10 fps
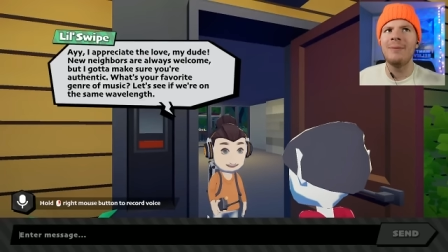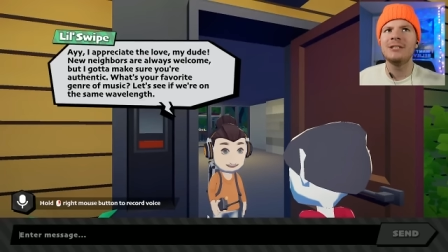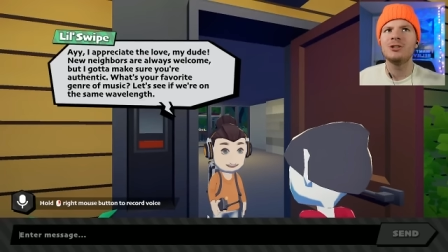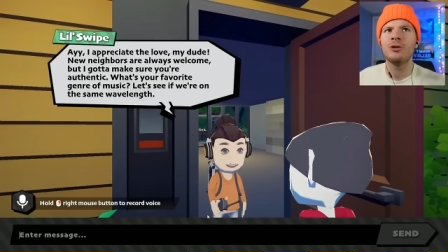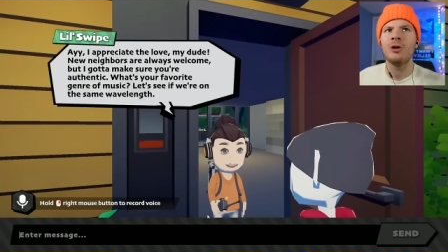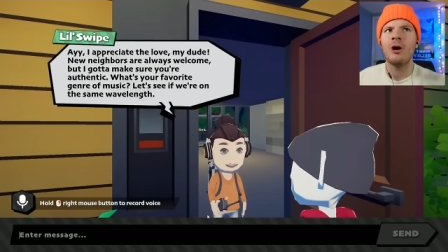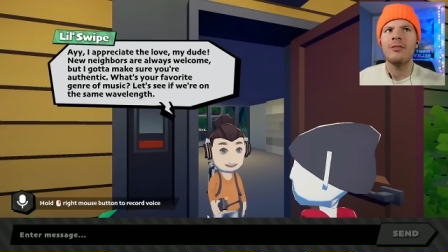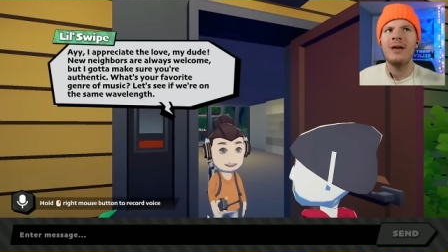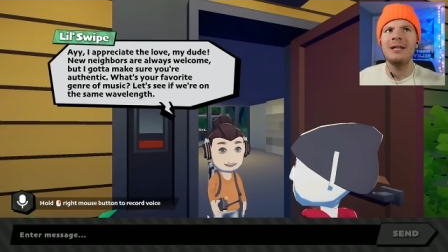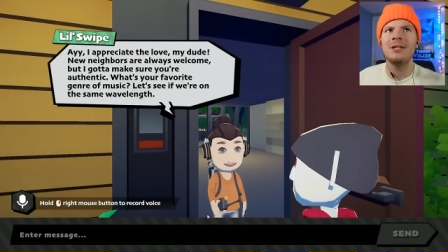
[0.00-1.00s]
make sure you're
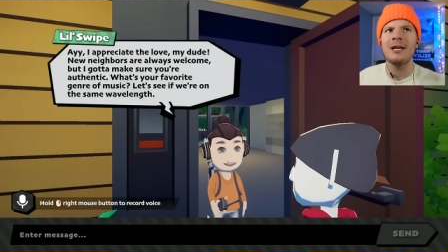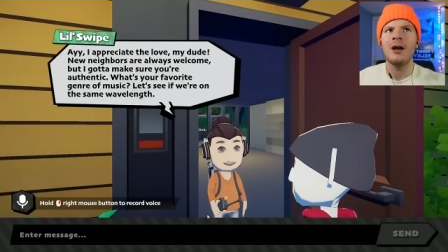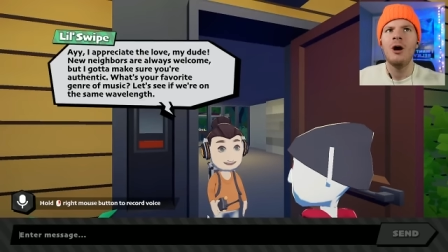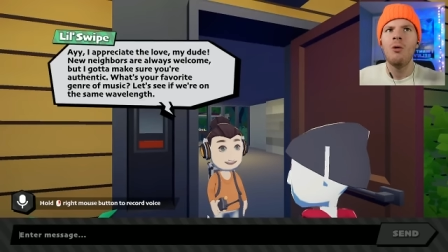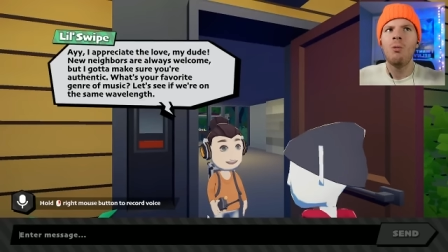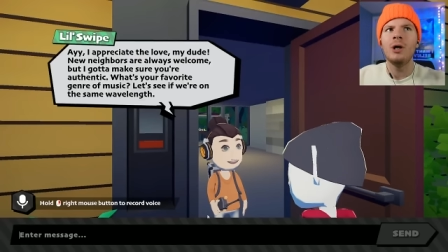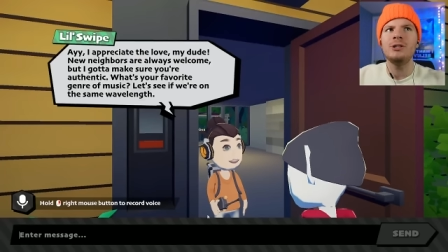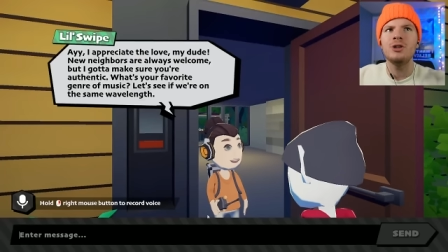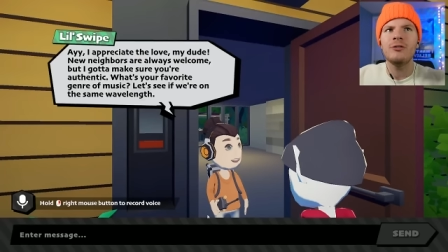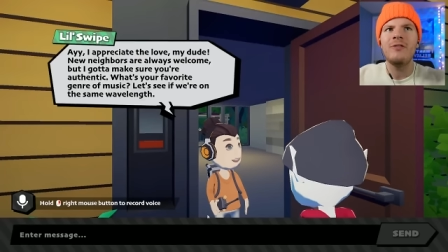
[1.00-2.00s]
authentic.
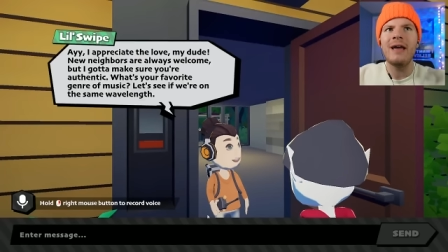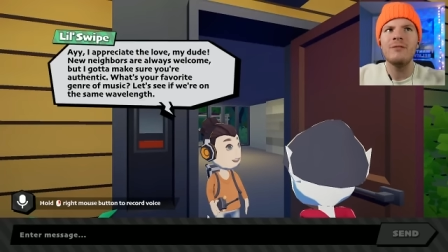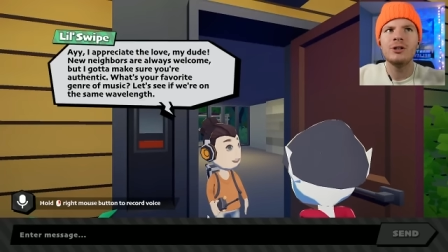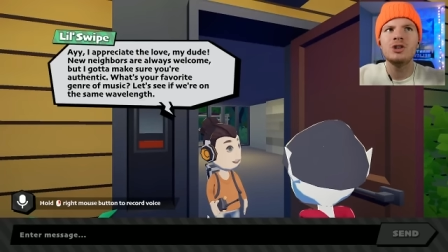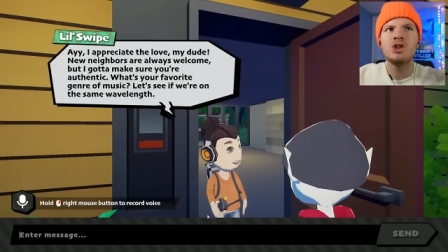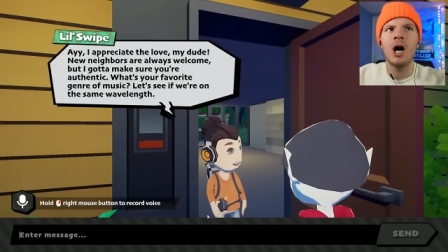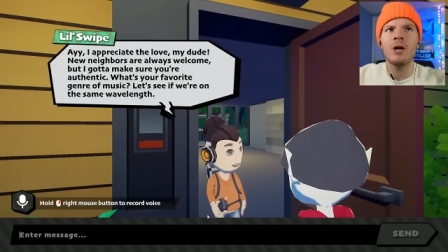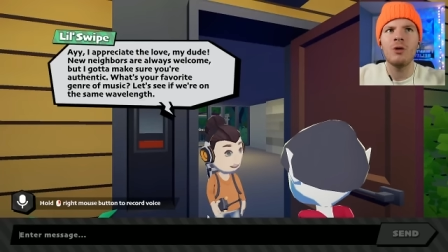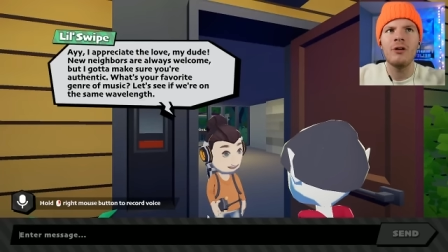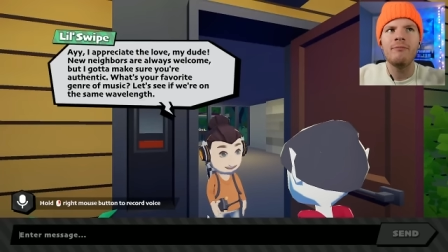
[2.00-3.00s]
What's your favorite
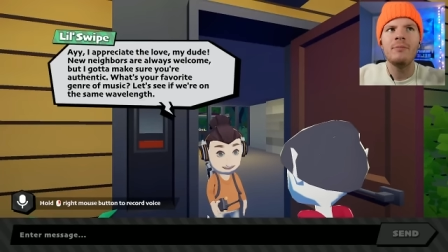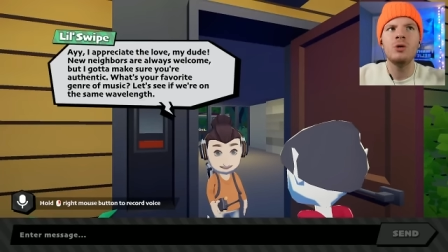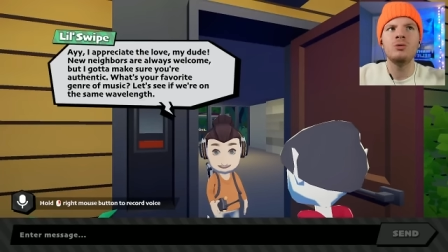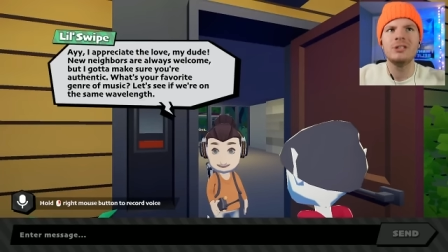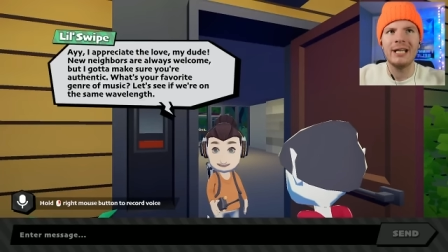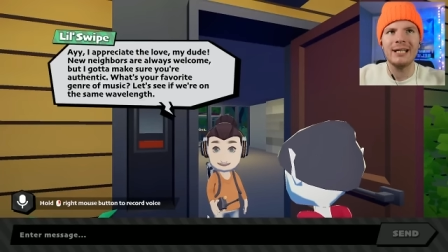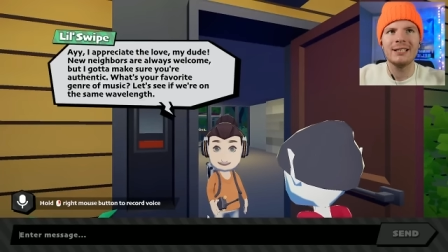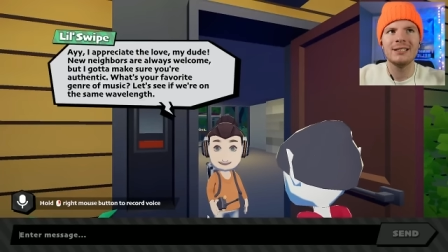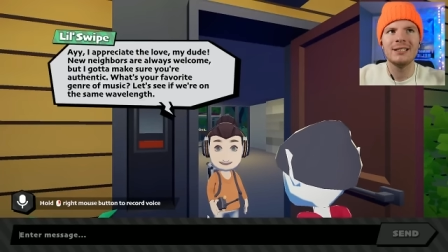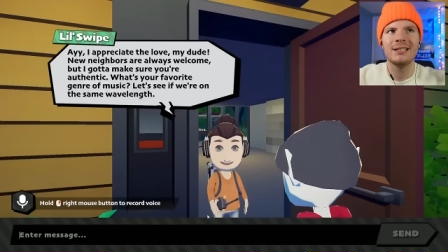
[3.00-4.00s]
genre of
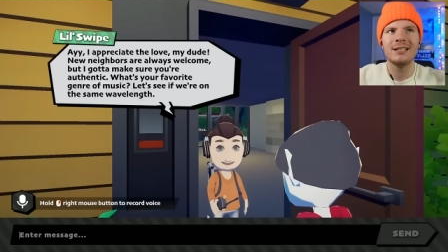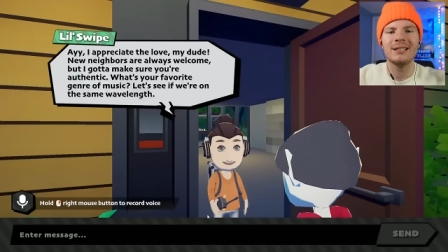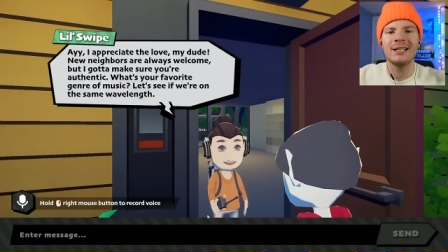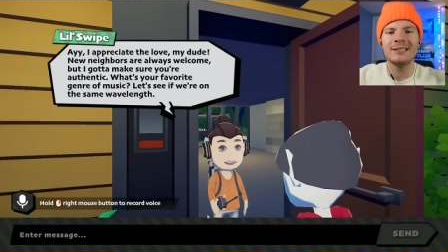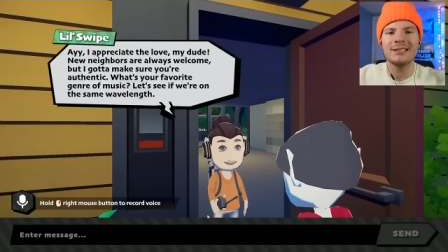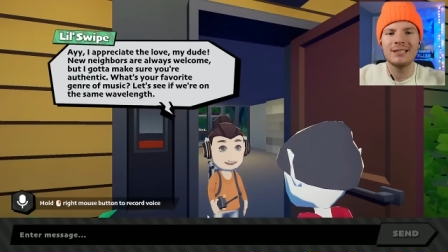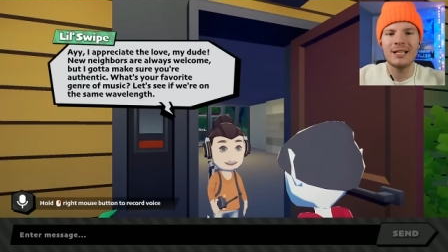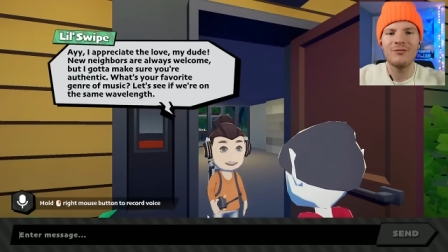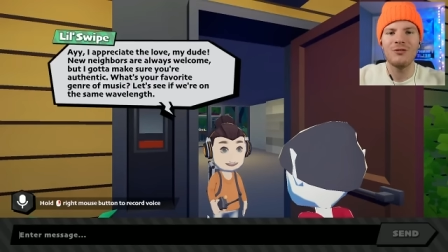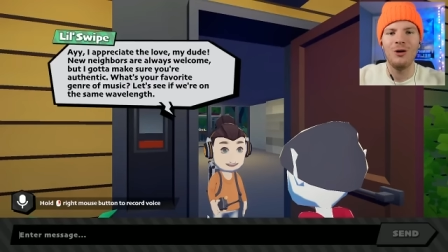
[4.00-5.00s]
music? Let's see
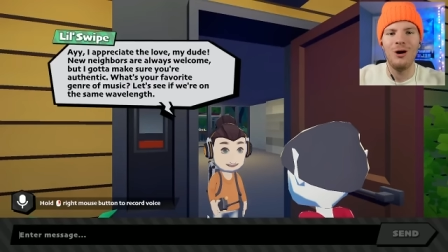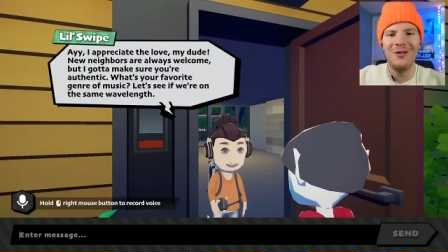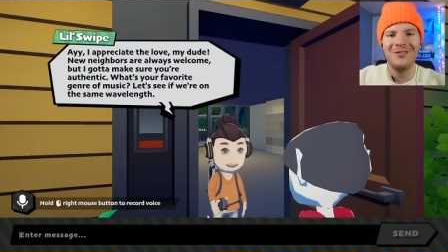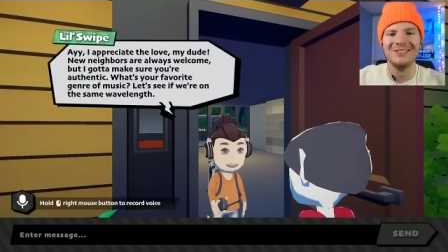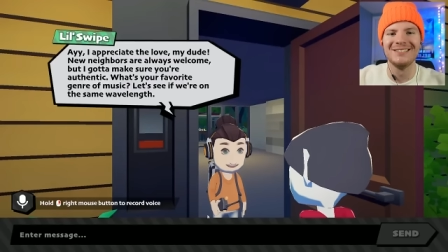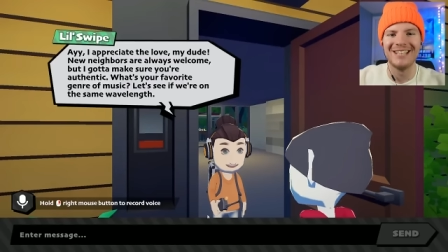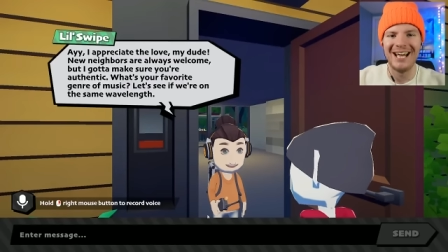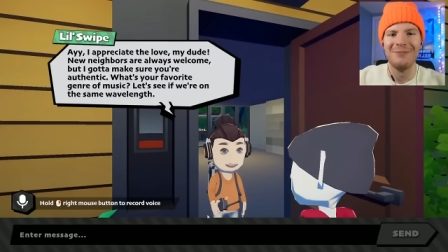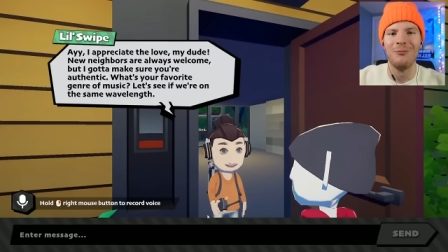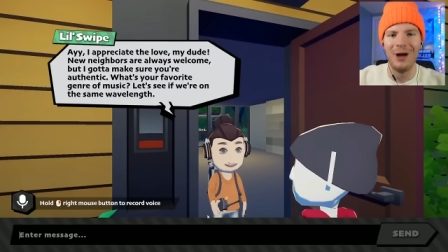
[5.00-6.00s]
if we're on the
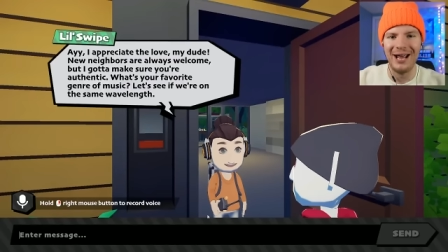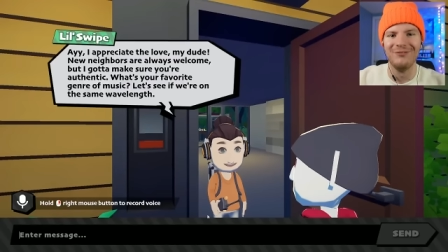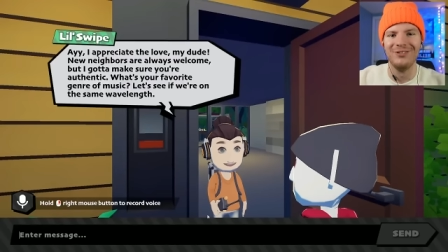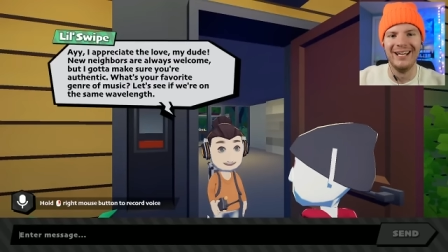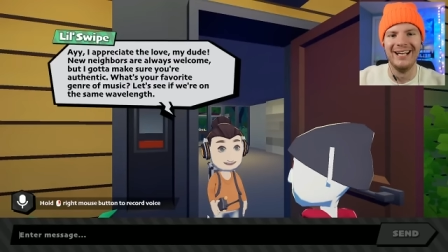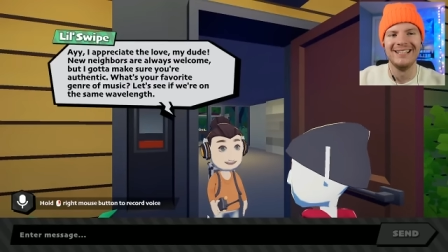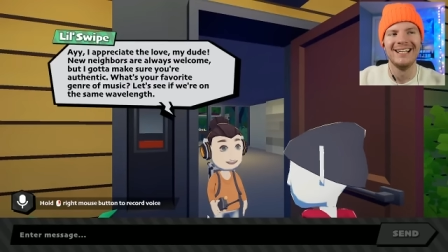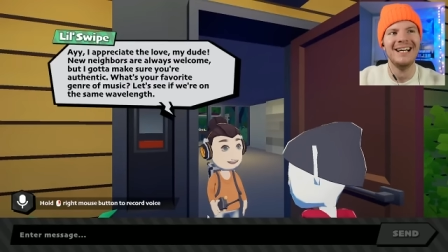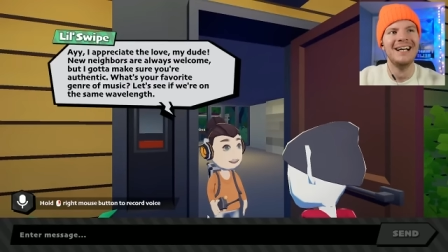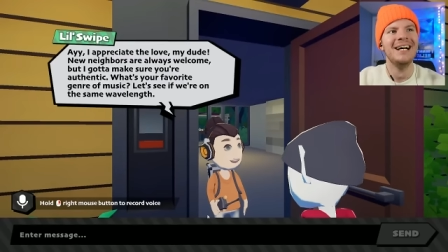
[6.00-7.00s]
same wavelength.
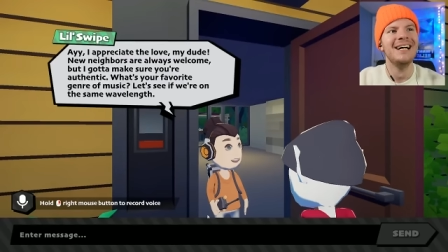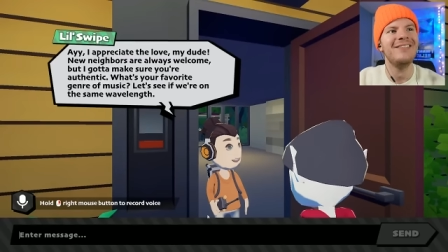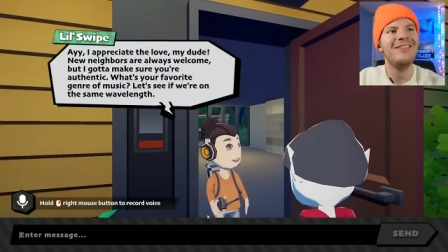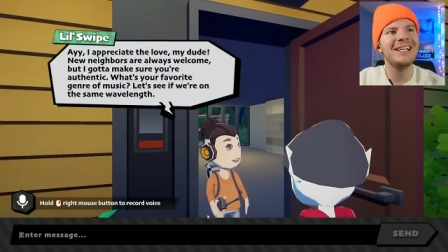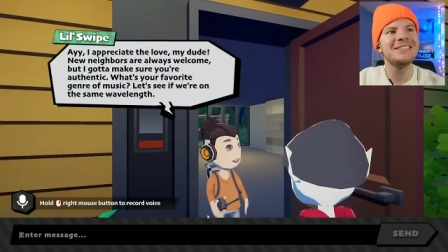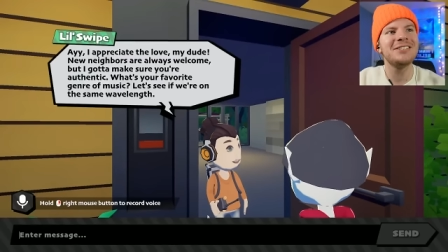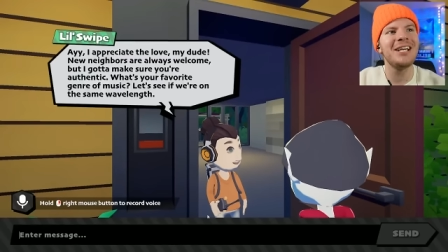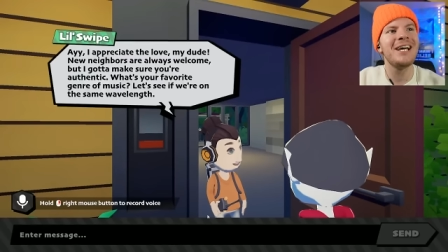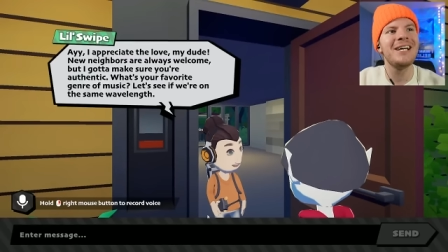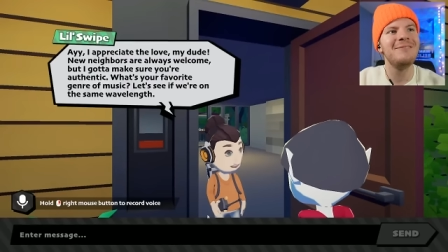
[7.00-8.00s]
This
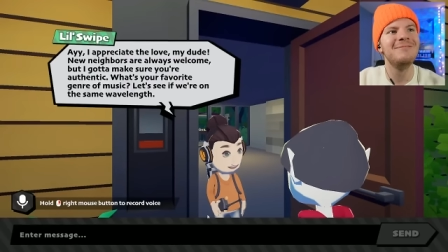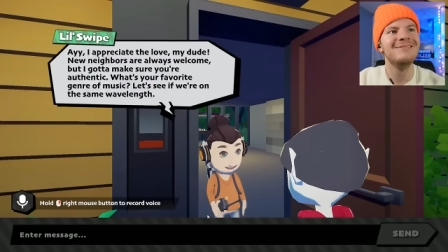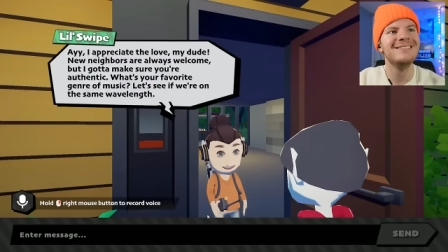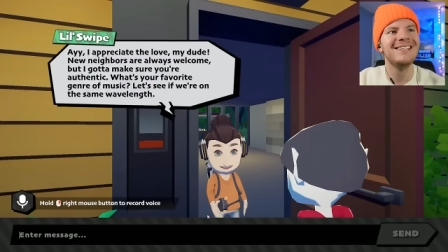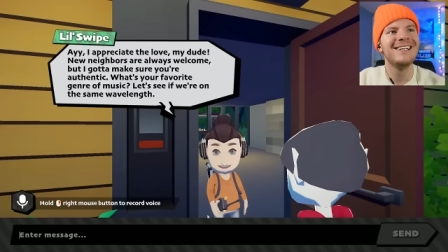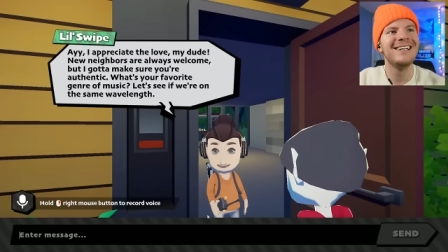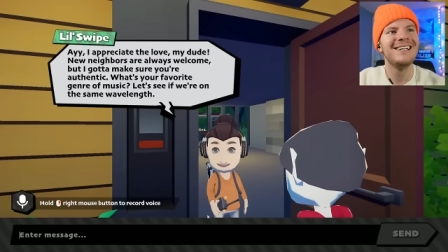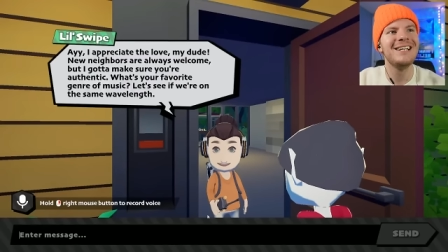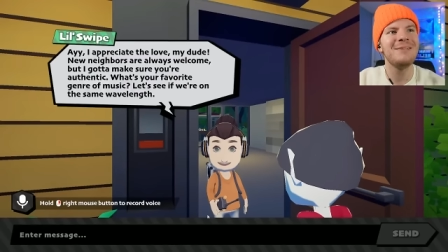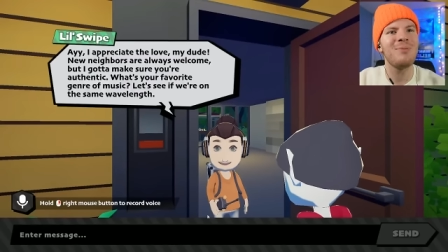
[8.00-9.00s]
kid, he